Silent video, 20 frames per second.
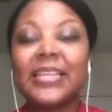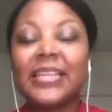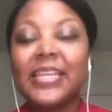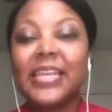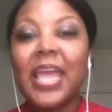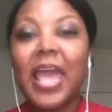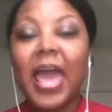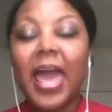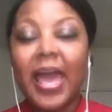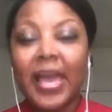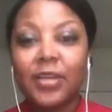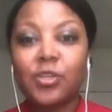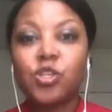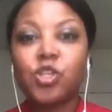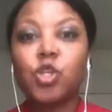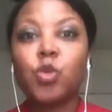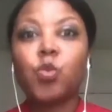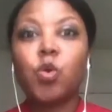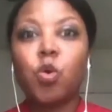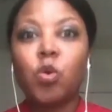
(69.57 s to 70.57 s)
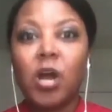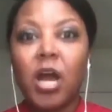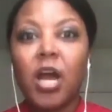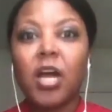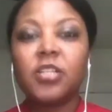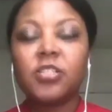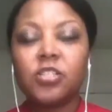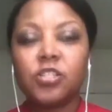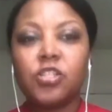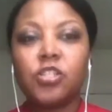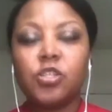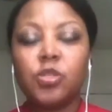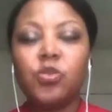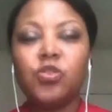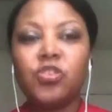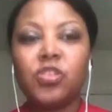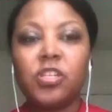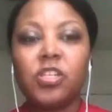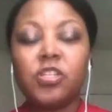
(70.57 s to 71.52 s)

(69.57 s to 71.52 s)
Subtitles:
the actual Constitution.